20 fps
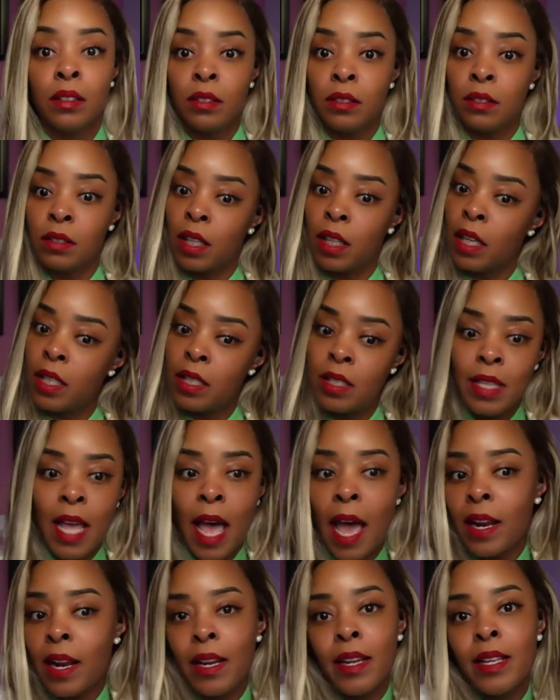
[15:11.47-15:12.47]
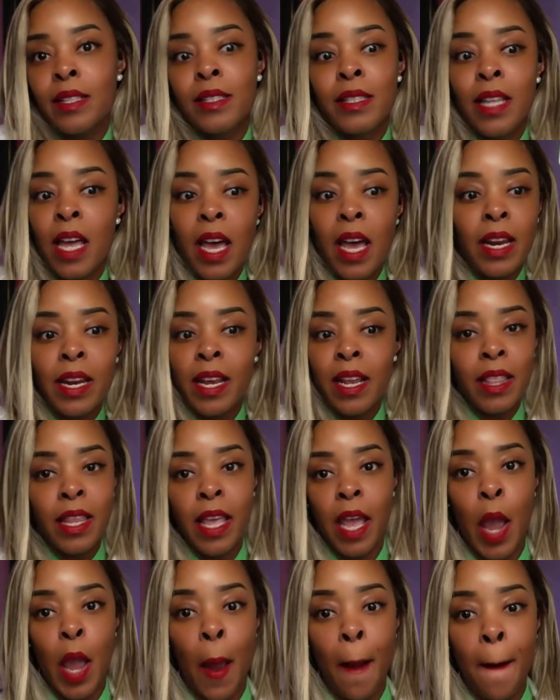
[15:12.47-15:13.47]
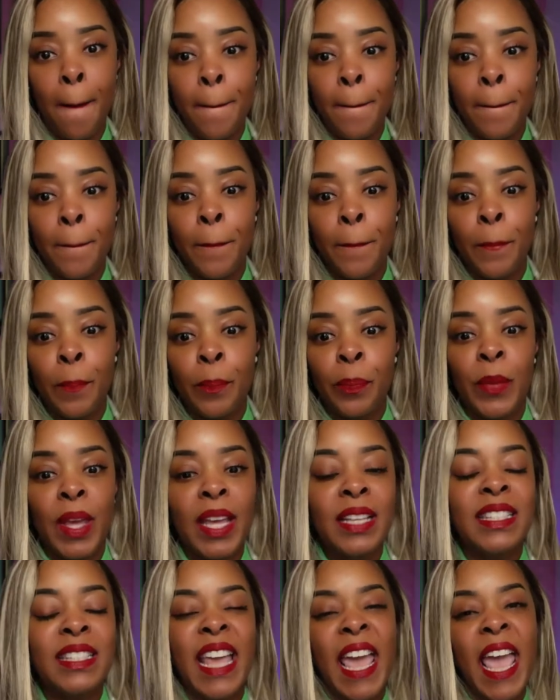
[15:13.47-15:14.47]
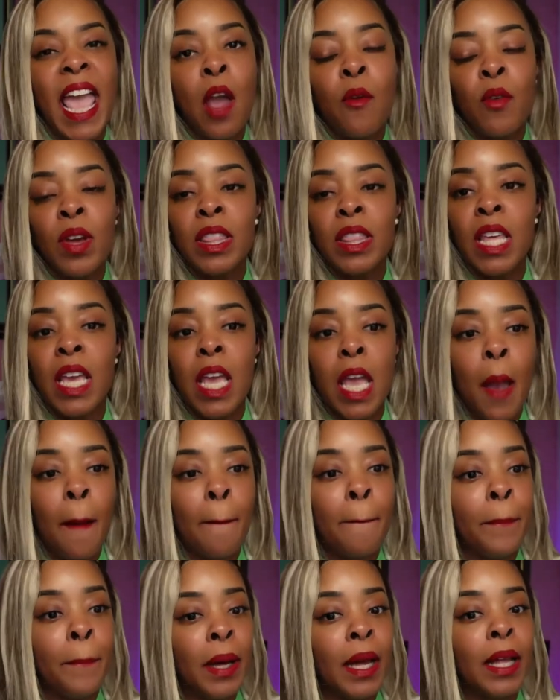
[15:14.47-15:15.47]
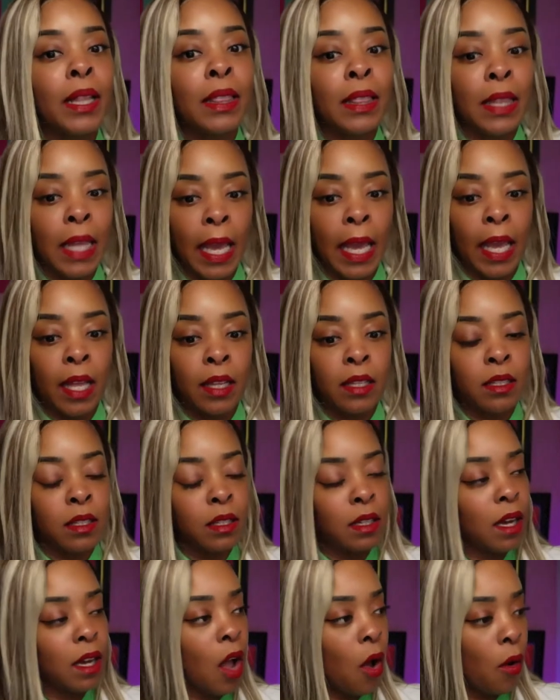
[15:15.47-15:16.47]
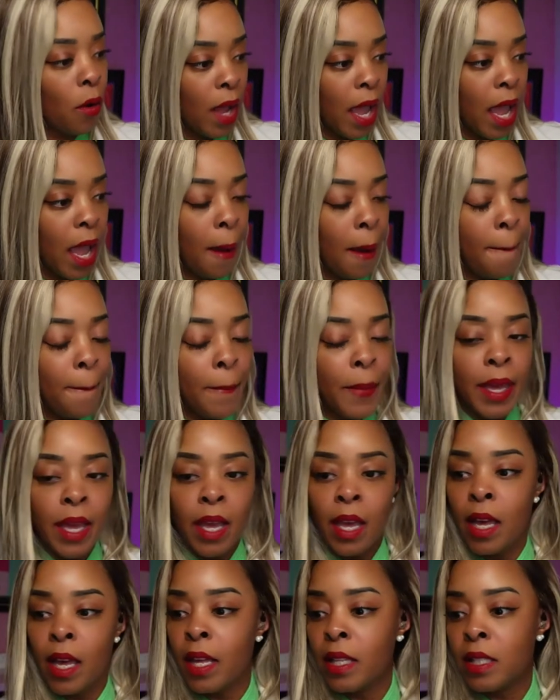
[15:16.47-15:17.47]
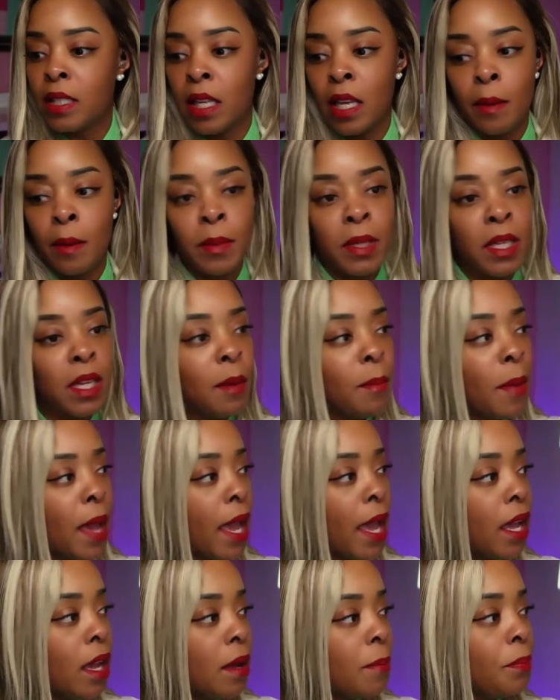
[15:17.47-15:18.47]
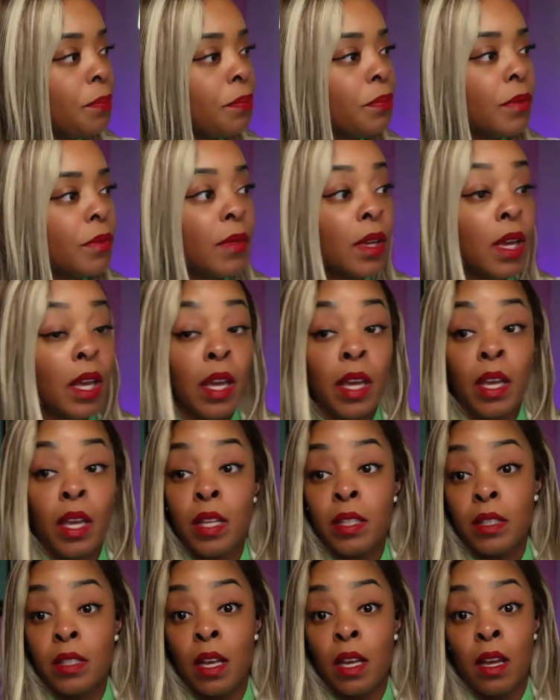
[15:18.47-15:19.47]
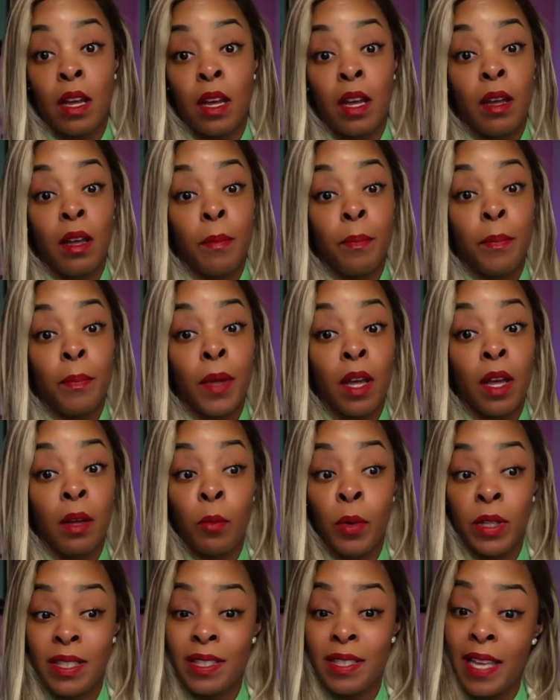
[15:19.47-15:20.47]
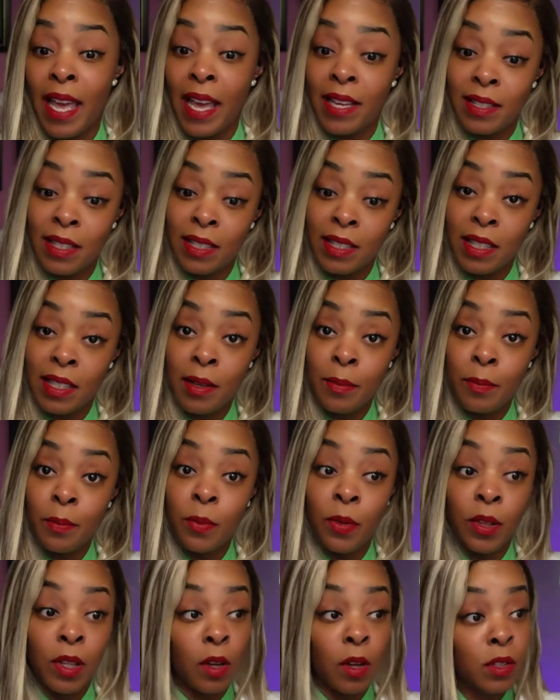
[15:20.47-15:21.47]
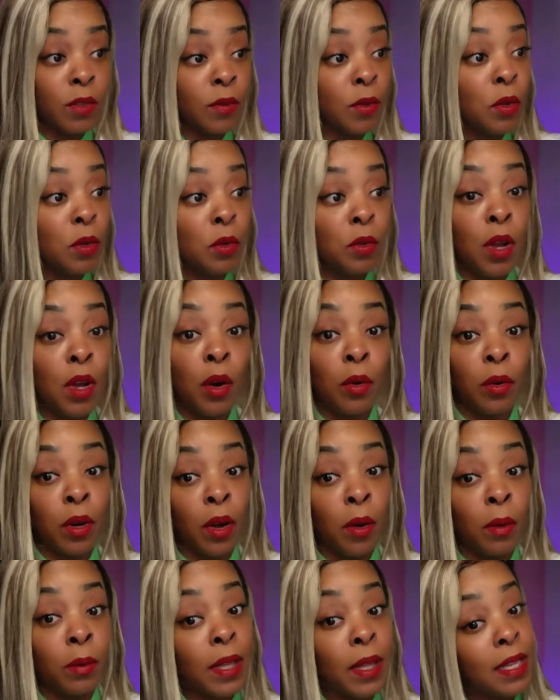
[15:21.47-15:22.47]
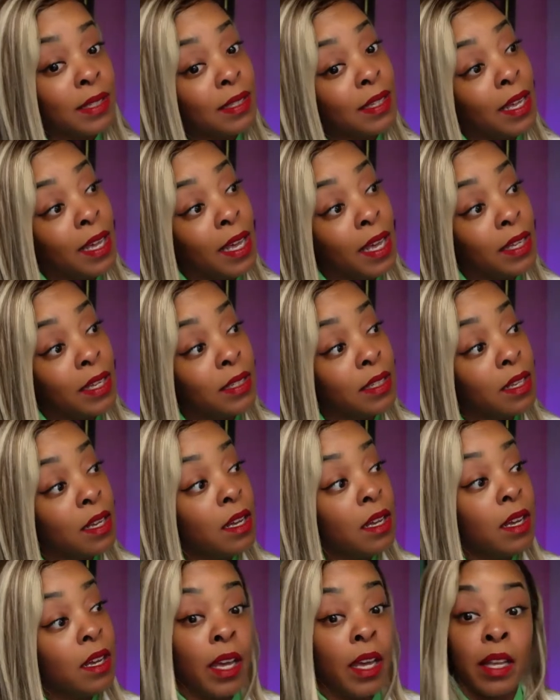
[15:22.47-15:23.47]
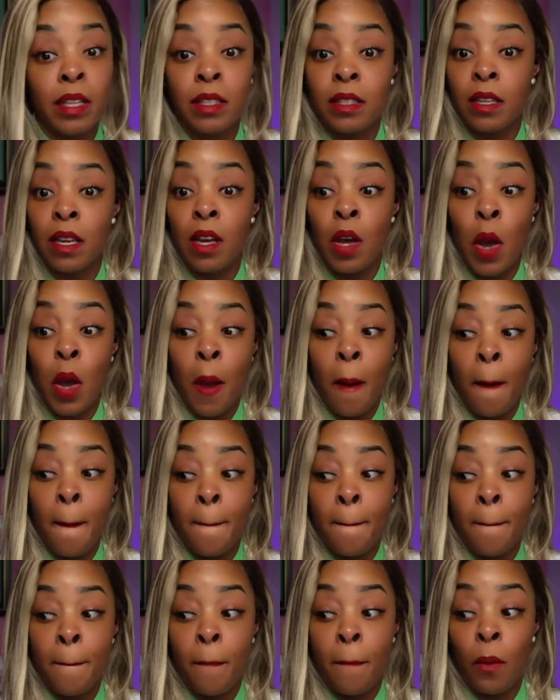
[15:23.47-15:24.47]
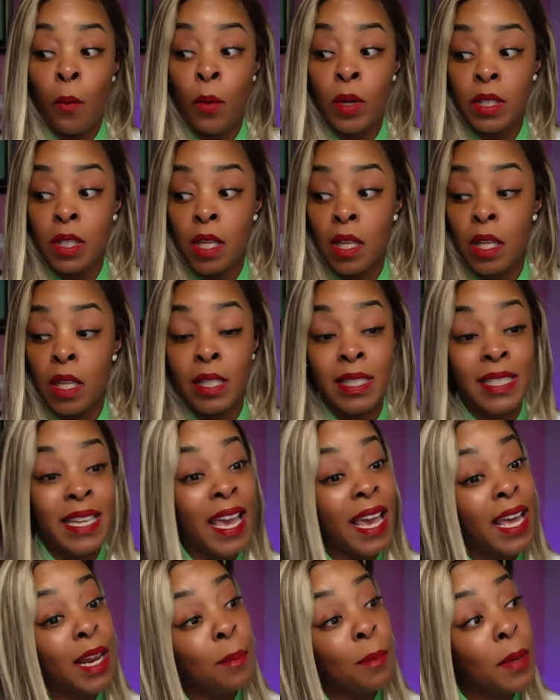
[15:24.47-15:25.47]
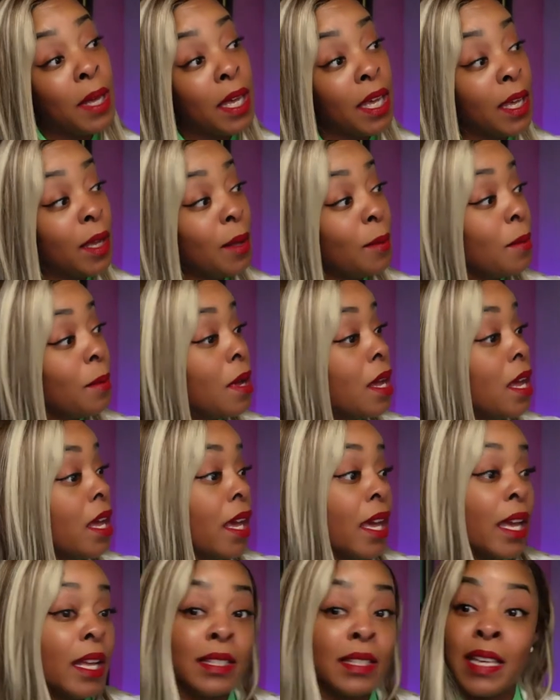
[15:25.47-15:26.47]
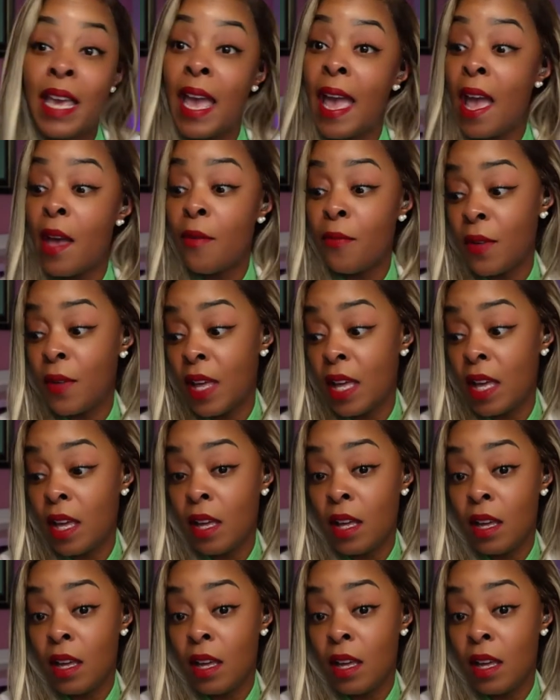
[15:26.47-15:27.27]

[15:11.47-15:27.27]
it's not, it's none in there. It's everything but that. Okay. It's MDMA, it's uh, uh which is ecstasy, for those of you who don't know, that's the X. It's um, what's that? It's ketamine. It's caffeine.